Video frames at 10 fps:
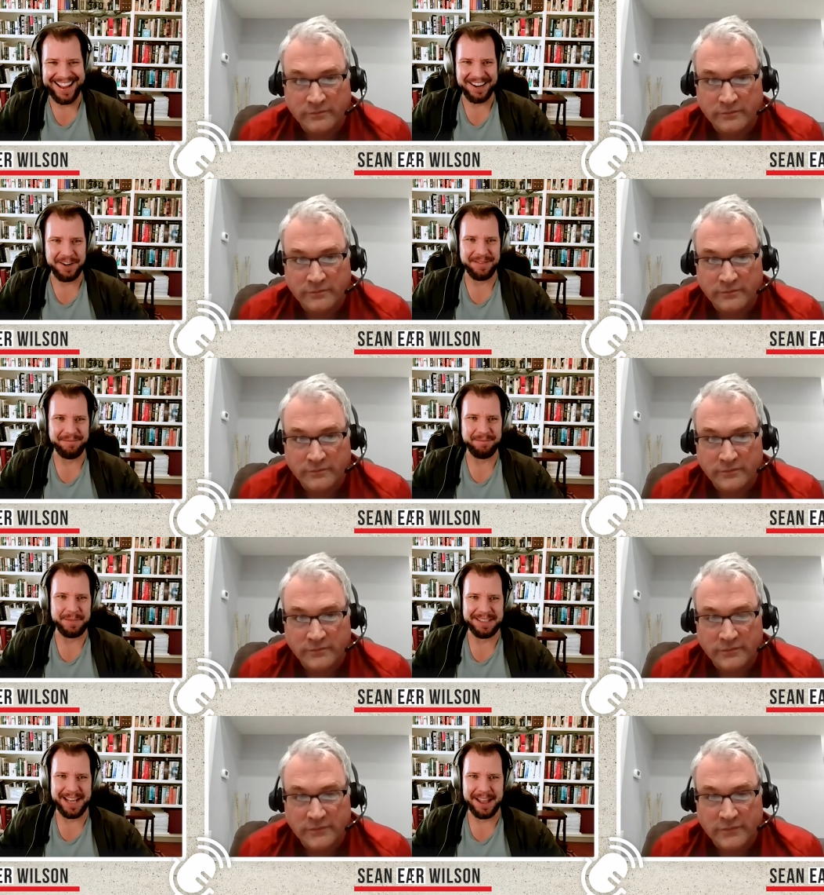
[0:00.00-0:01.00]
Speaker 1: it could
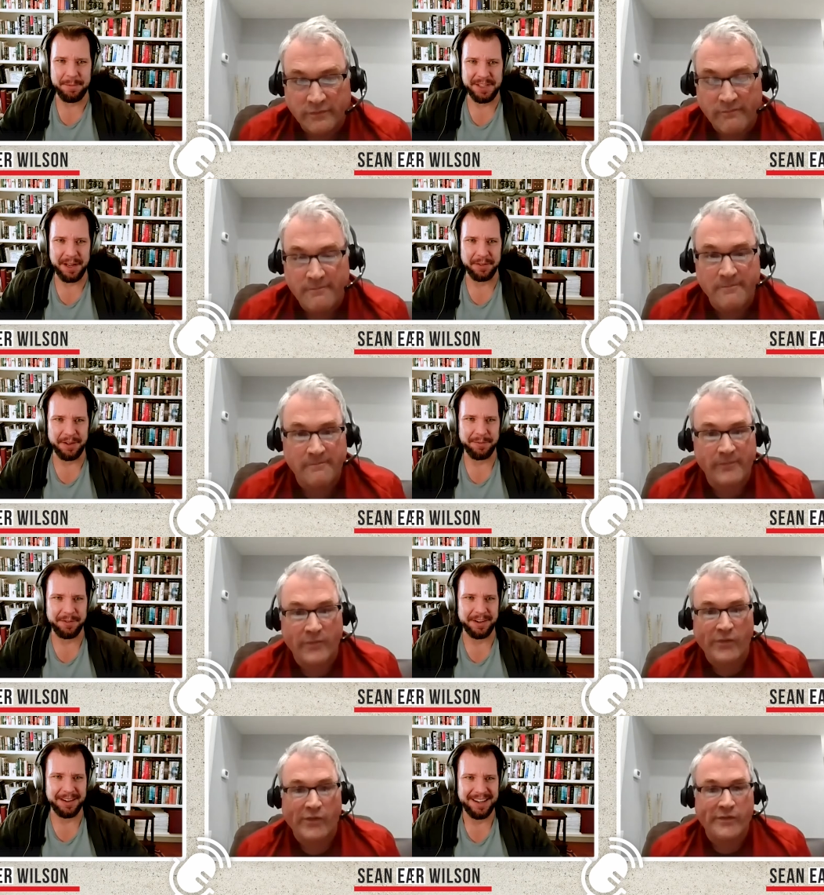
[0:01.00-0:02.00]
be setting themselves up
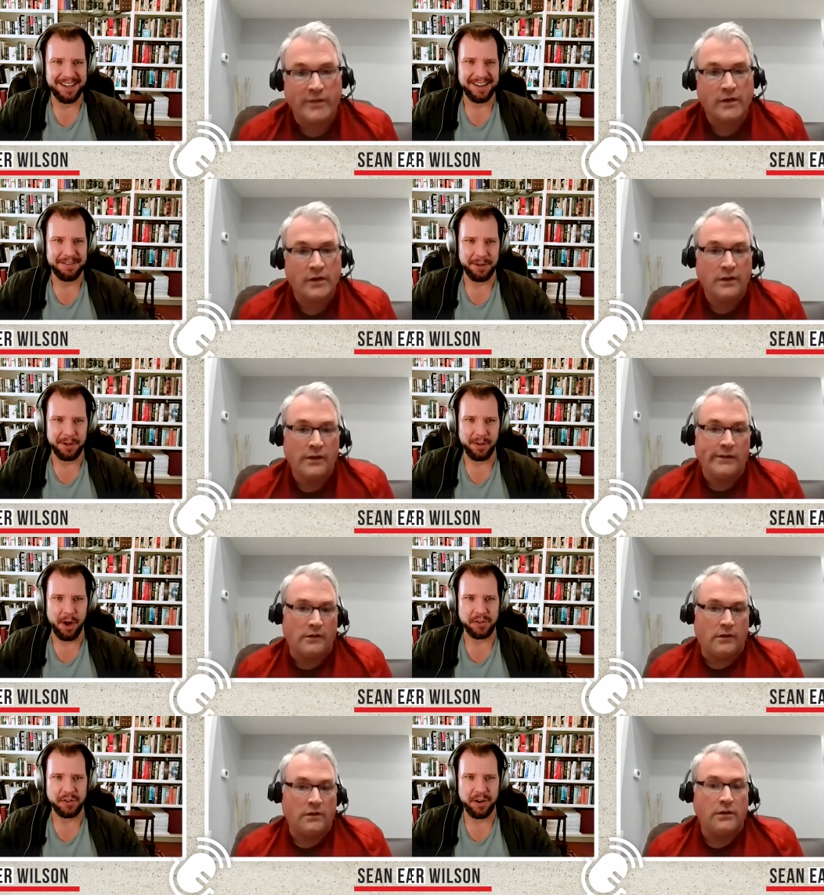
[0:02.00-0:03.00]
for for a
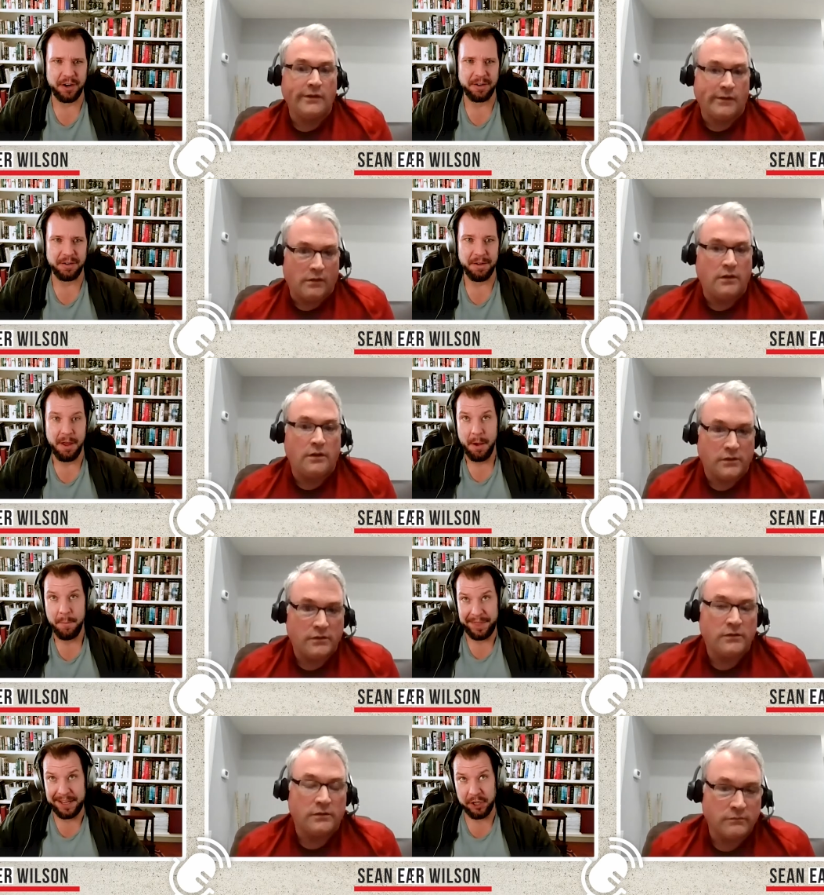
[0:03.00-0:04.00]
long struggle.
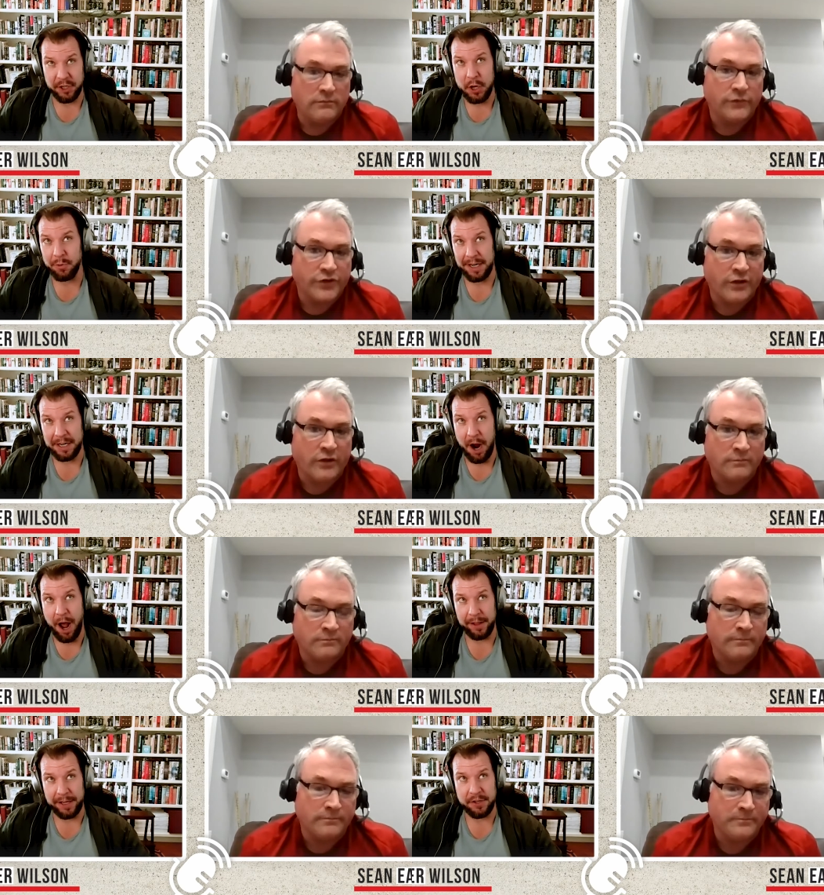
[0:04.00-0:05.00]
But then, so you were in
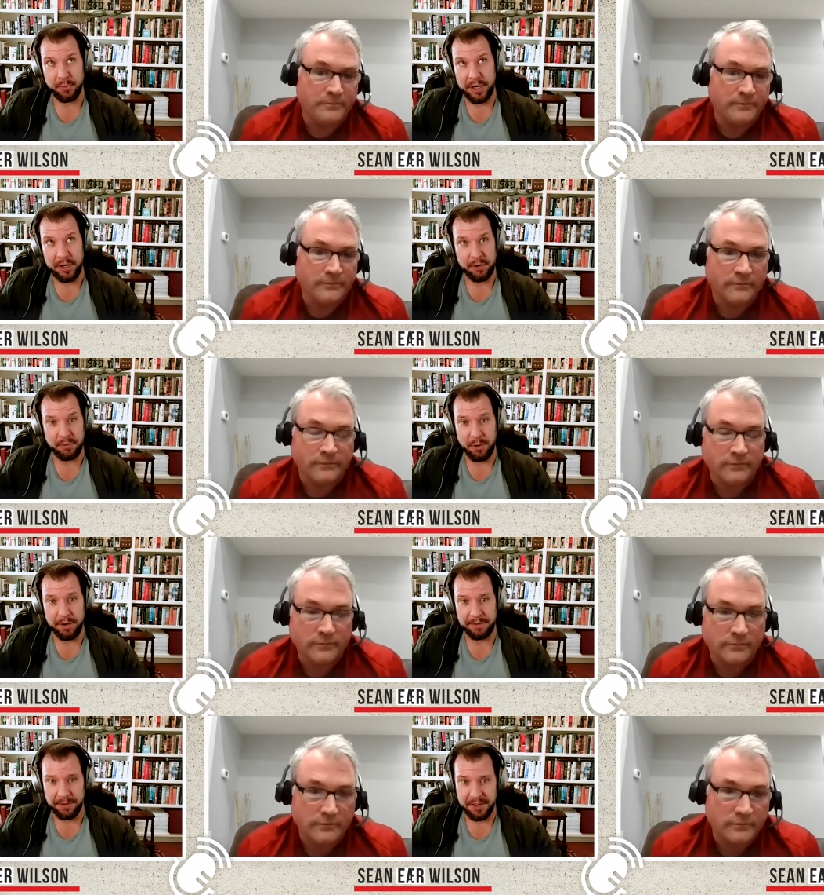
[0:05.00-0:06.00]
college when you
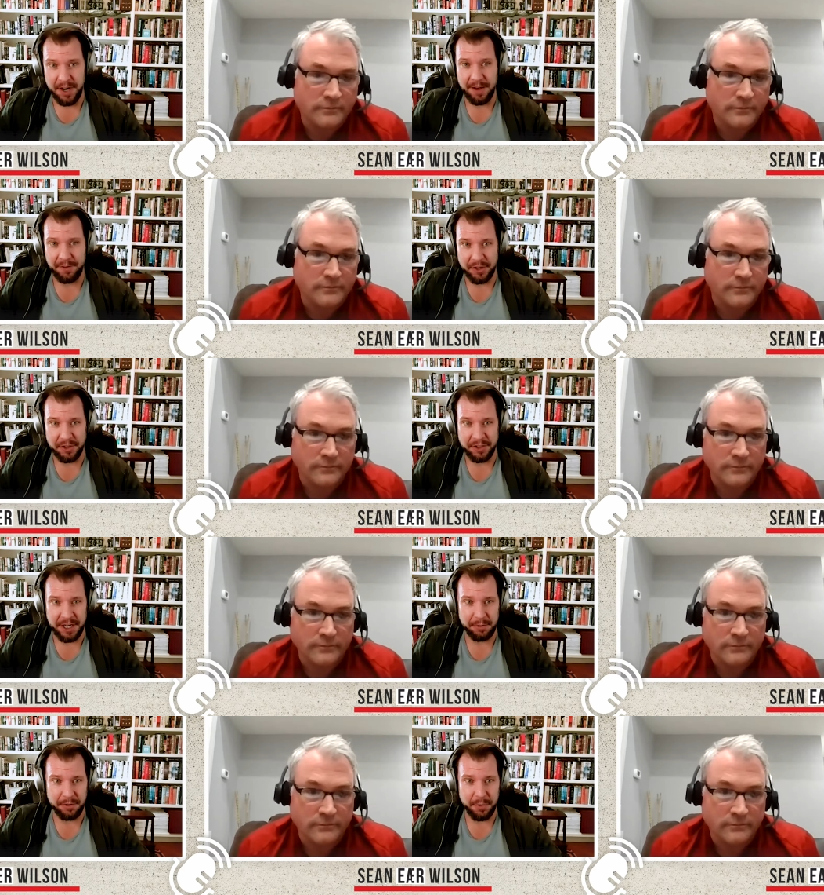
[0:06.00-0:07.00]
wrote your first novel because you
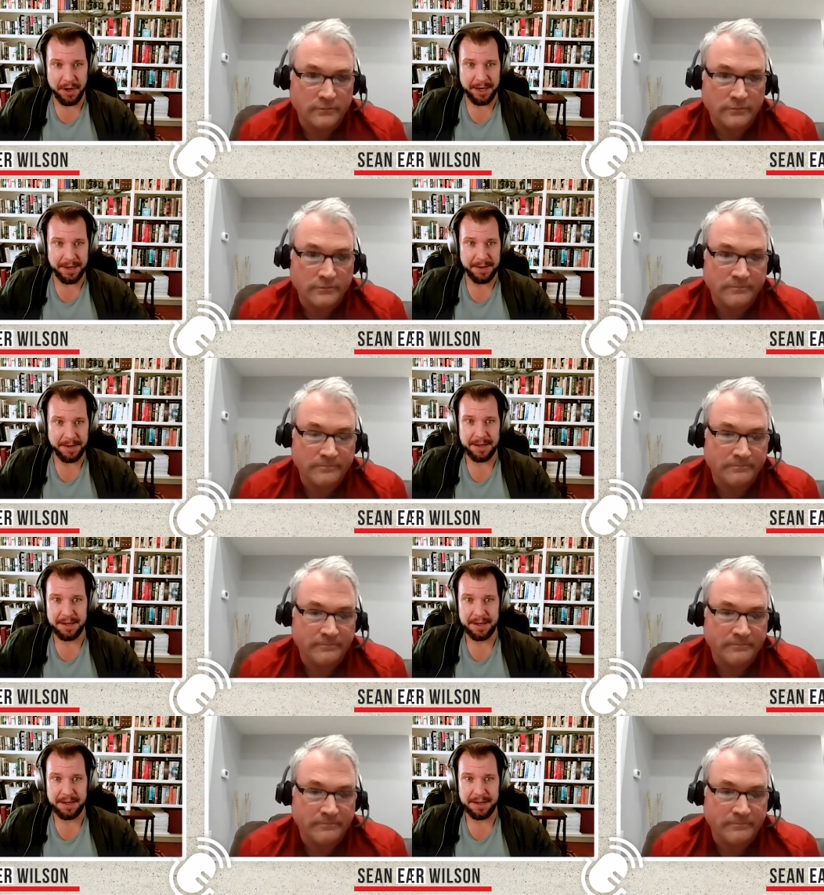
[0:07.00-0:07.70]
said you were twenty.